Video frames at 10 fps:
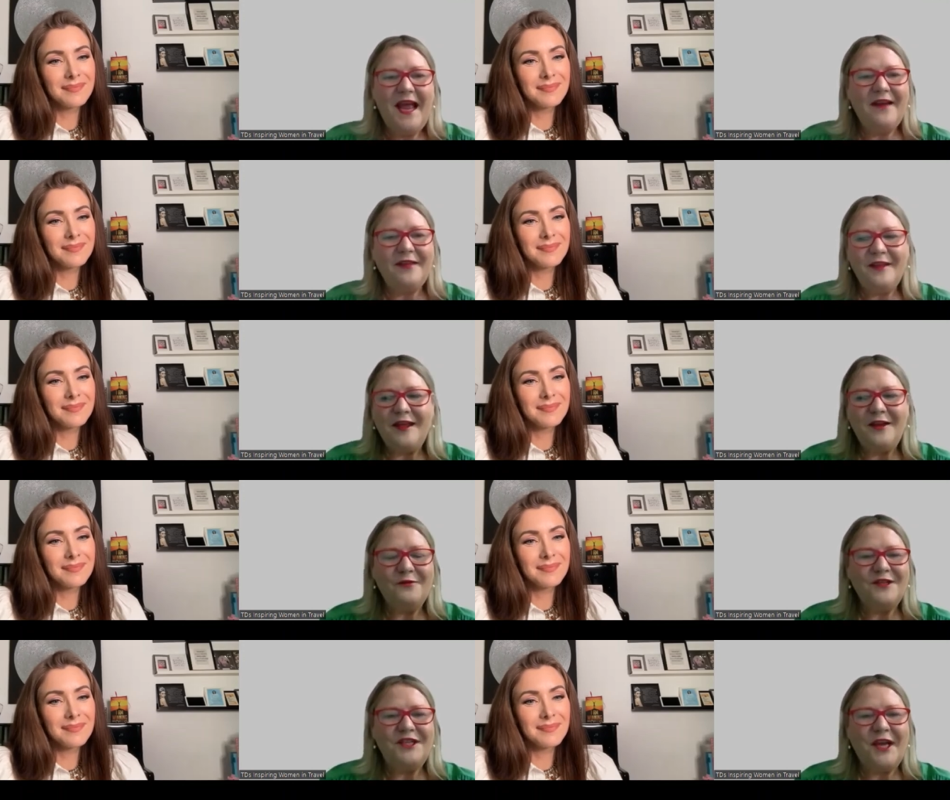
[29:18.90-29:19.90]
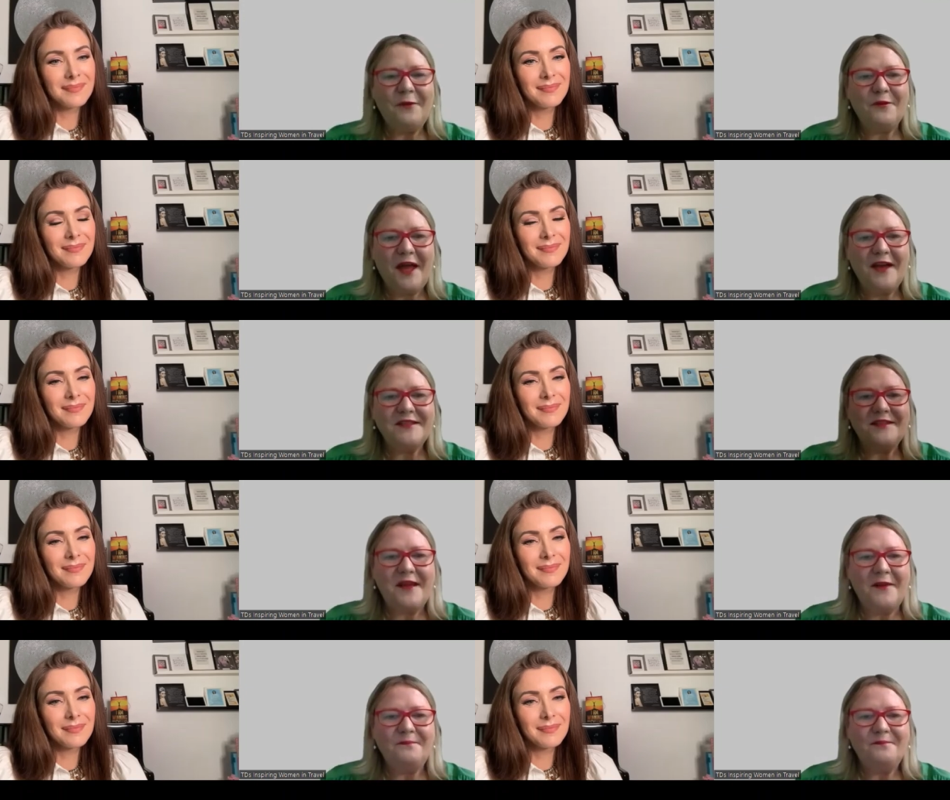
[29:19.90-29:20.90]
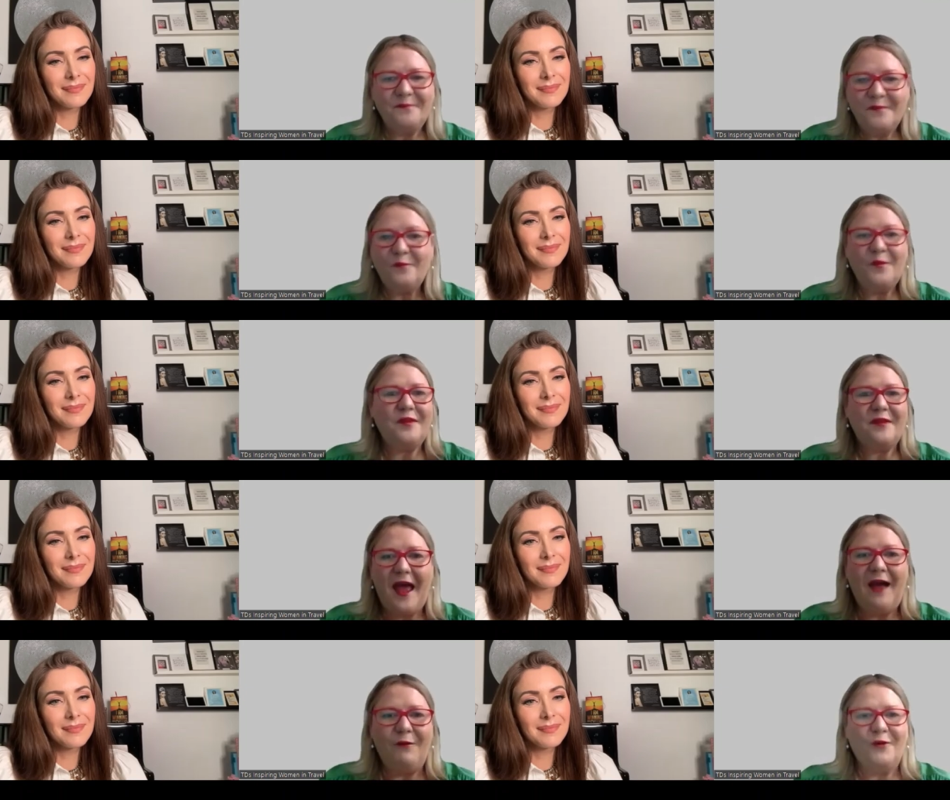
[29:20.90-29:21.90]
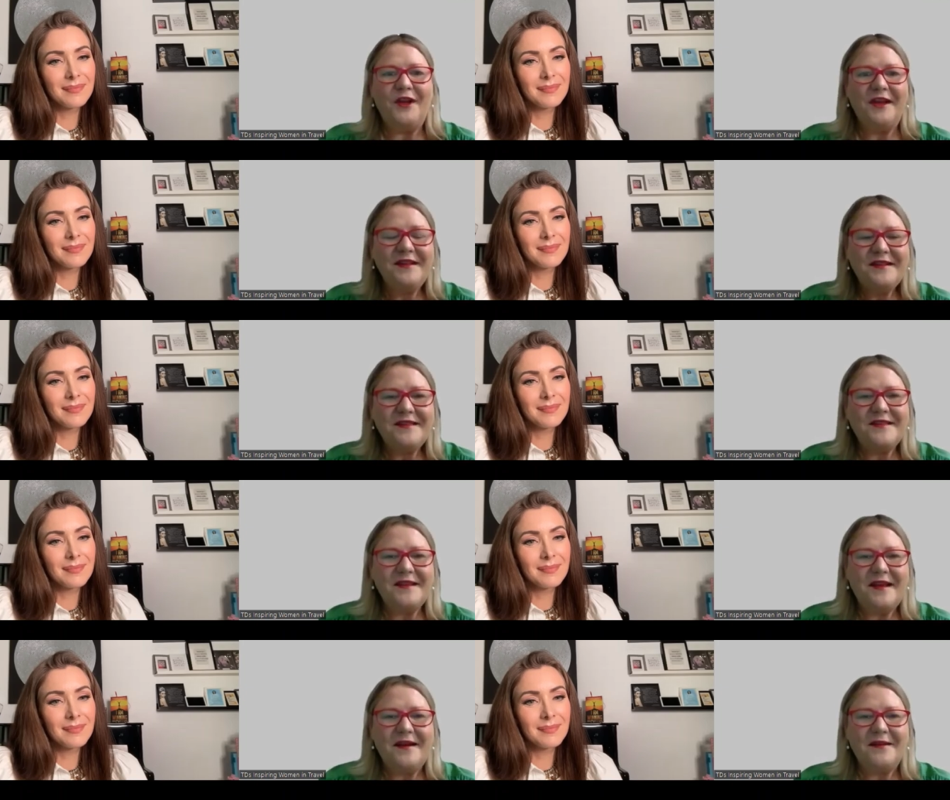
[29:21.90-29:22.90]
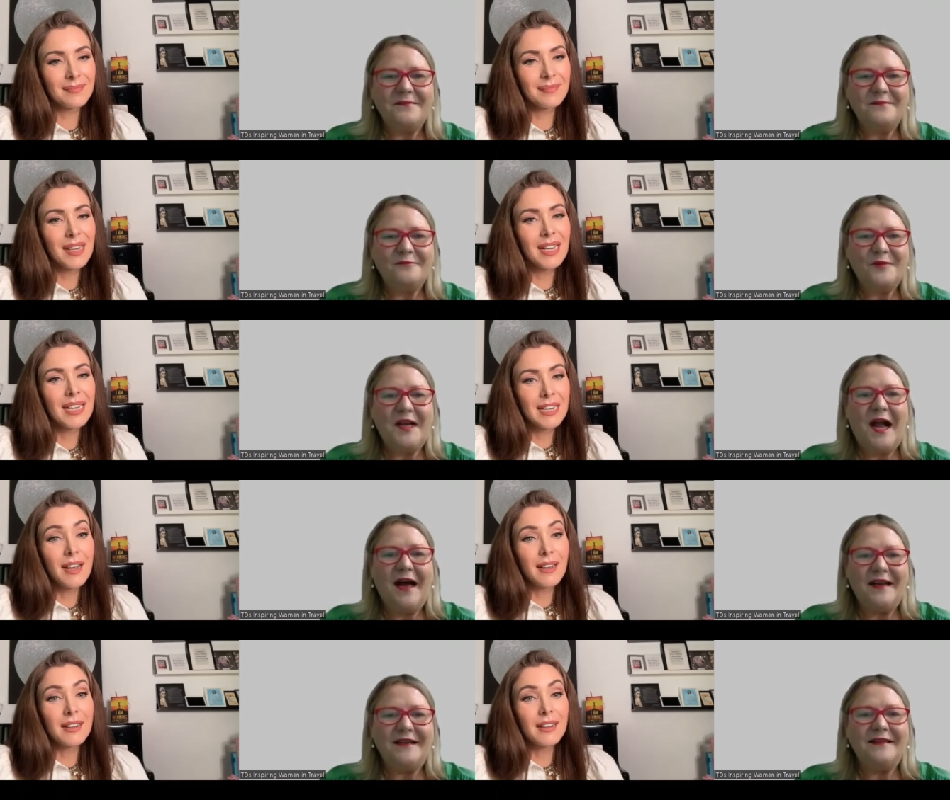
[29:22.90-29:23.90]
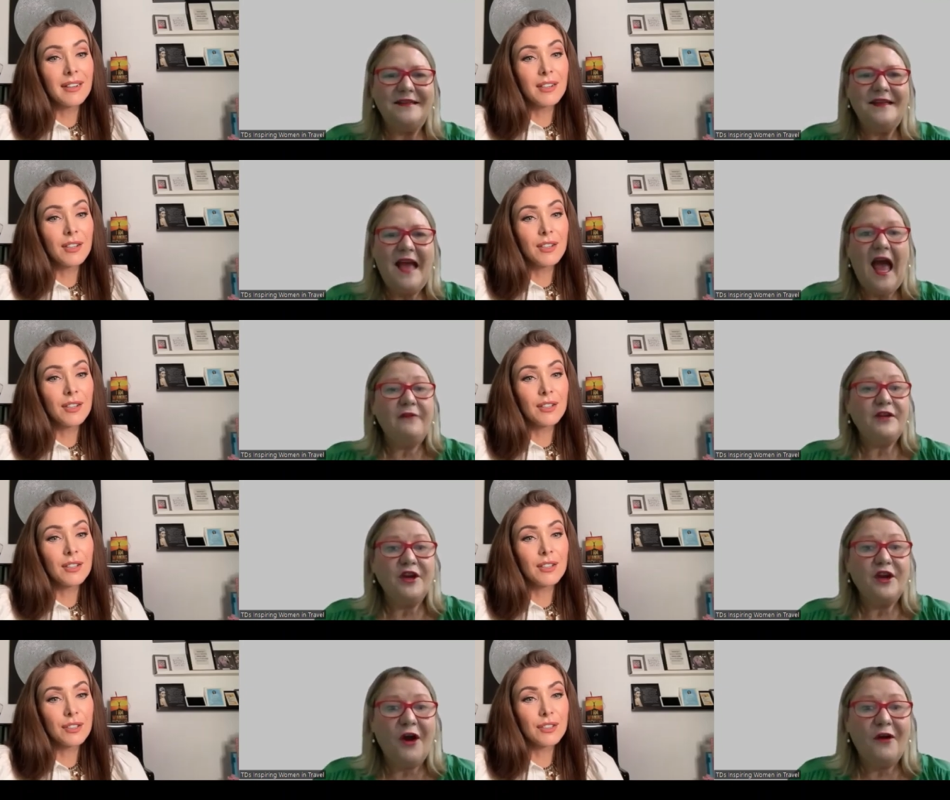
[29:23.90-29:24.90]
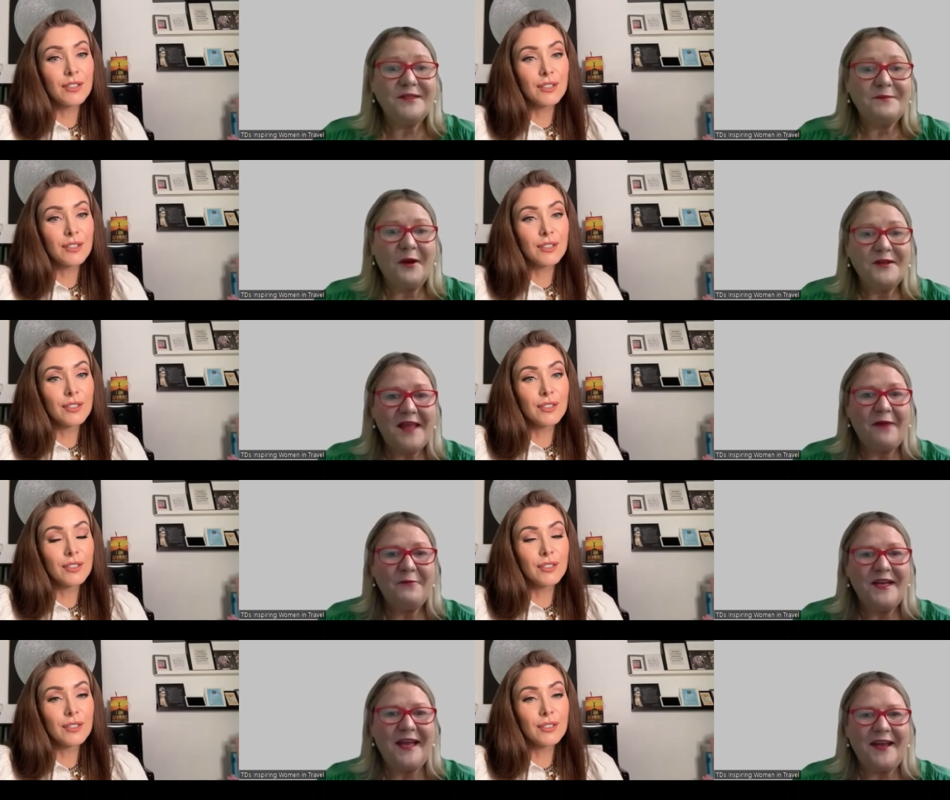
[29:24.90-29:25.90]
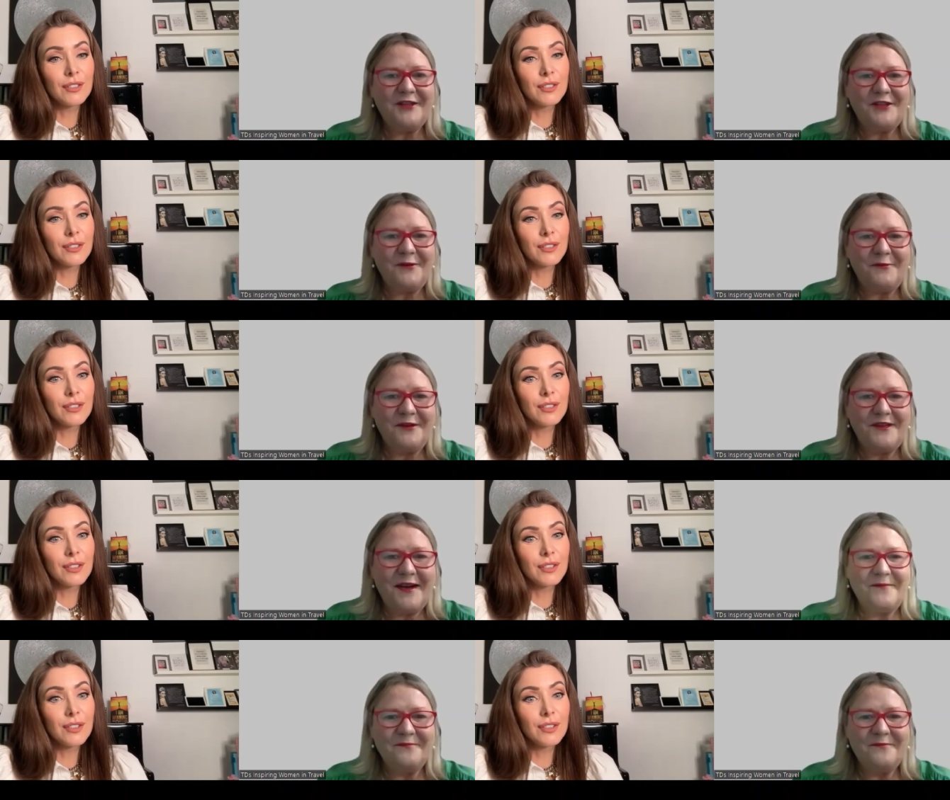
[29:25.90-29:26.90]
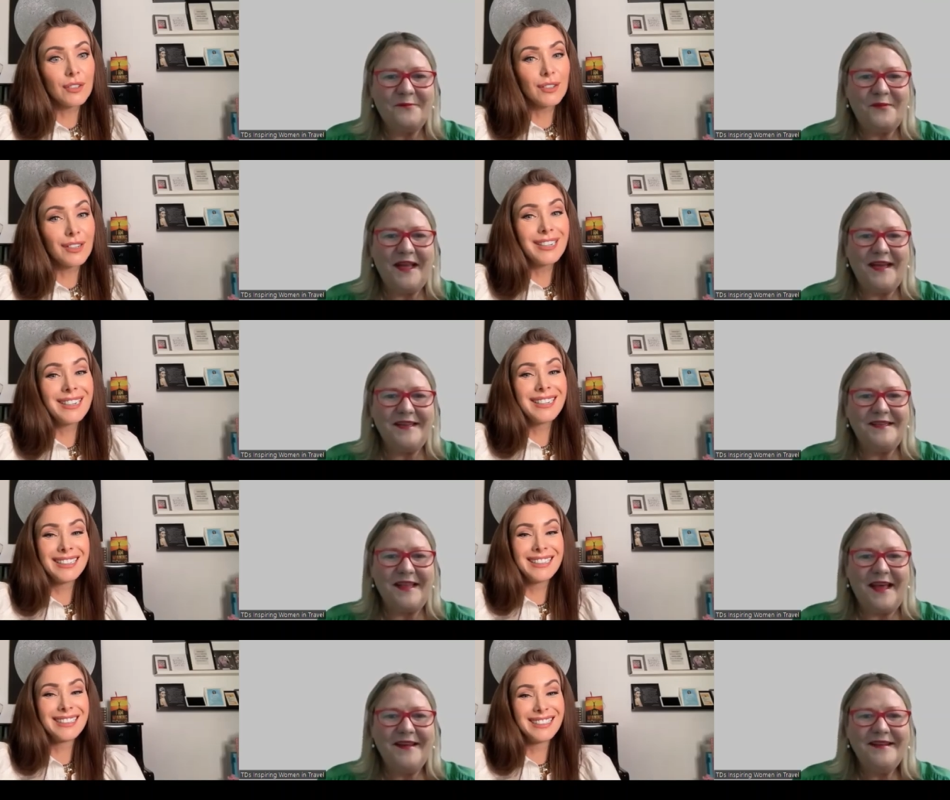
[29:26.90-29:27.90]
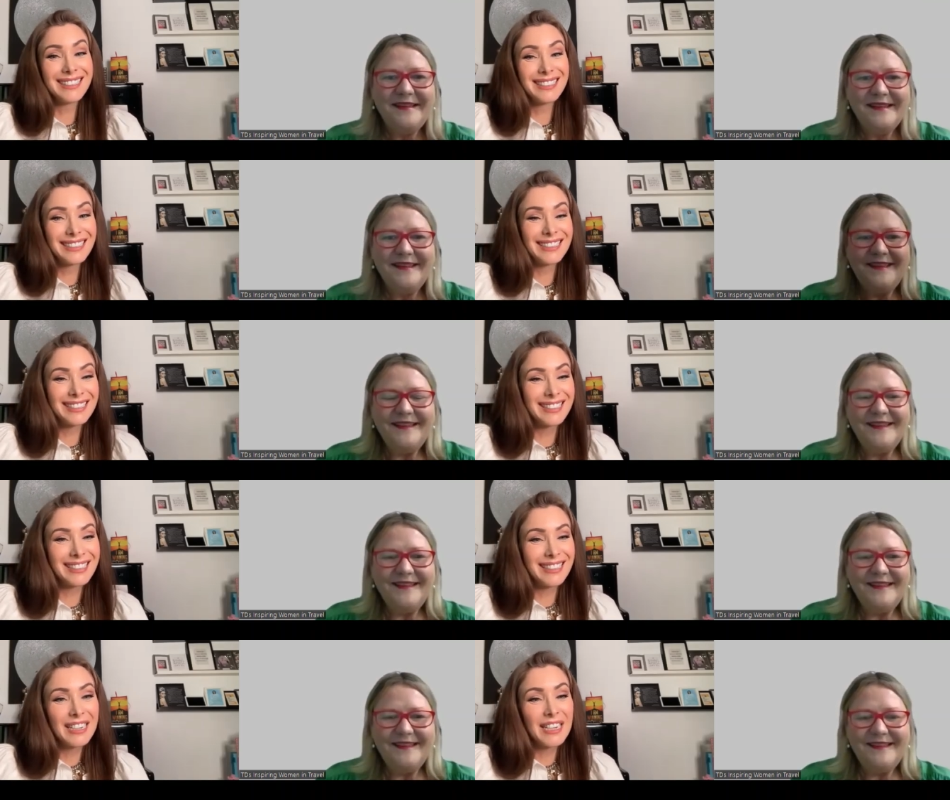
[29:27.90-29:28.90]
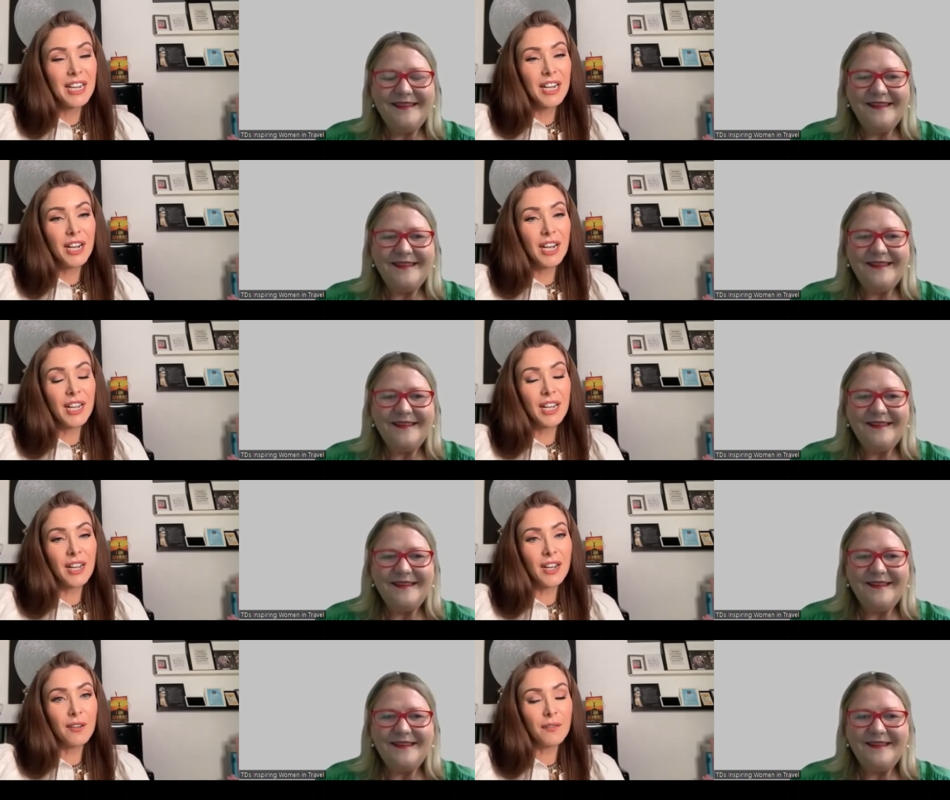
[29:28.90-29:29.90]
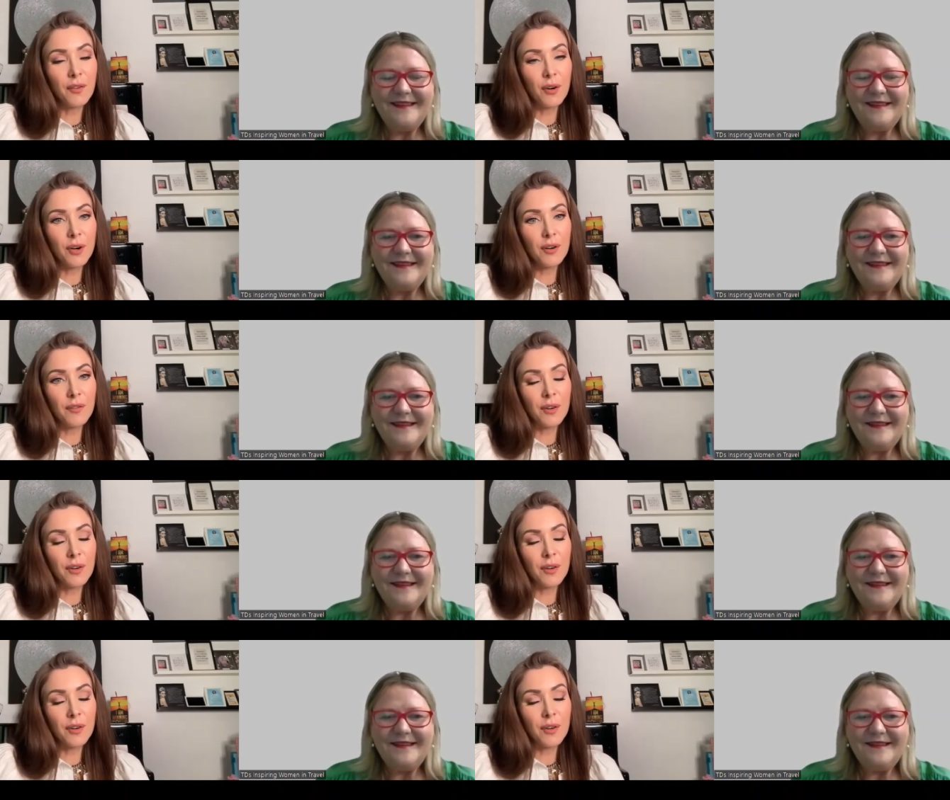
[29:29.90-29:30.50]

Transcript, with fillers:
Speaker 1: anything that you would share with us, um, with our audience um, regarding having a go, I suppose that winning attitude would, um, would play into that. Uh,
Speaker 2: for, for,